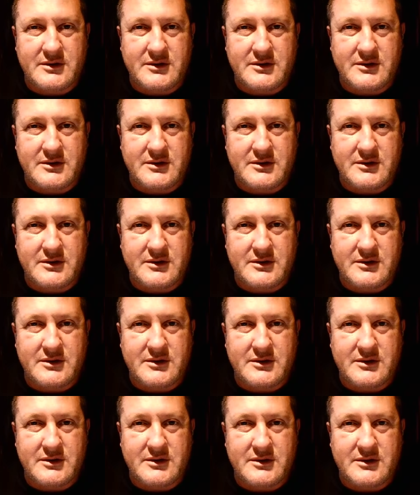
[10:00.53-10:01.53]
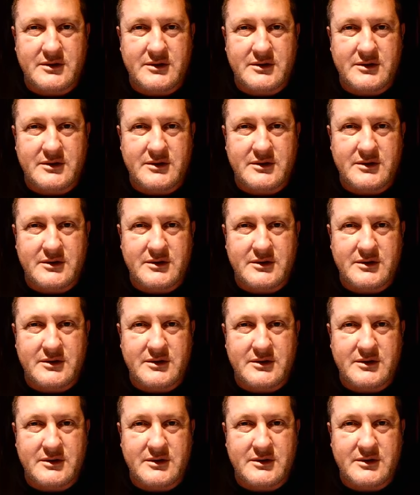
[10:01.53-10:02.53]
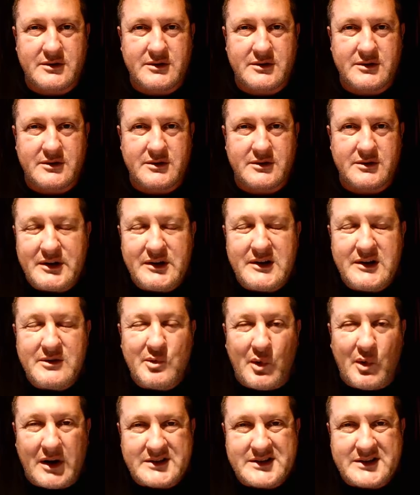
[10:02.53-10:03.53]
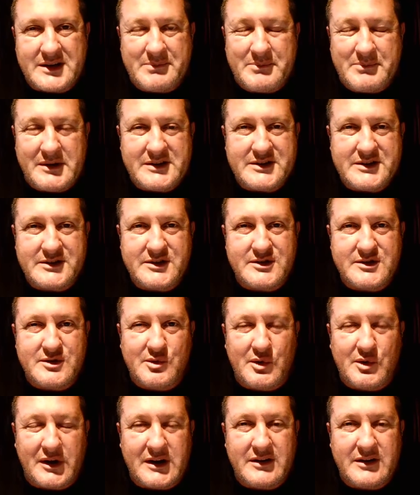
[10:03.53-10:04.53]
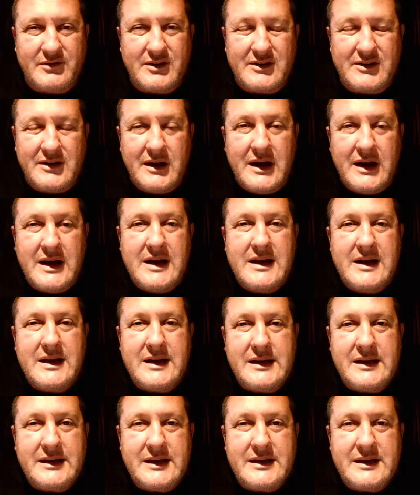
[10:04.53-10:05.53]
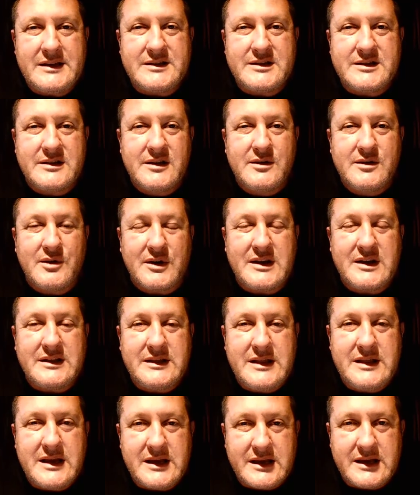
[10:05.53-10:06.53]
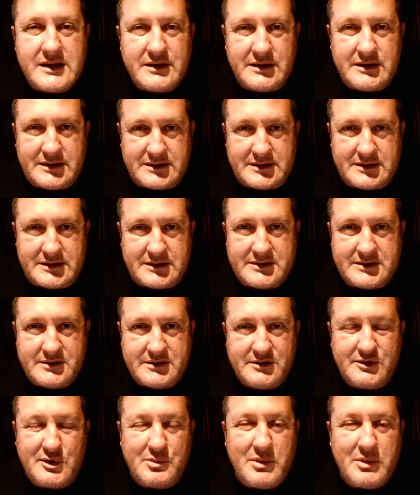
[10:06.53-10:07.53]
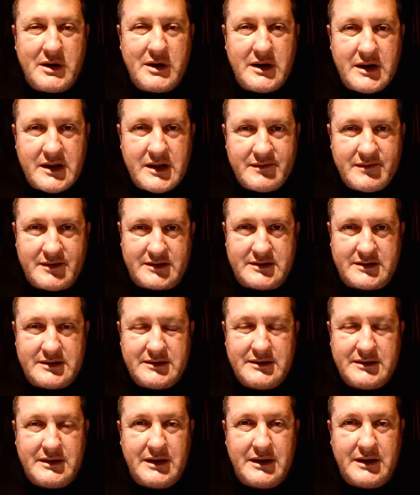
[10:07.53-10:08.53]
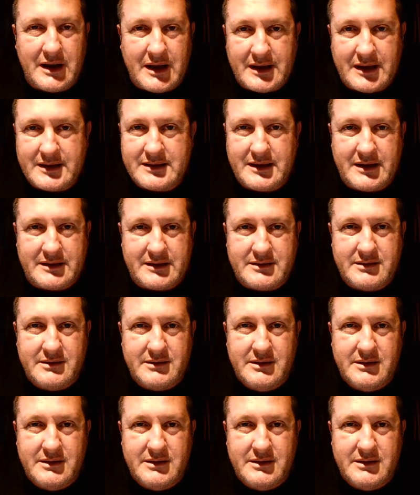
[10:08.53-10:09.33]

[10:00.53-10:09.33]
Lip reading: people. So if anything is spread in WhatsApp messages or whatever, it is ridiculous to believe it like that.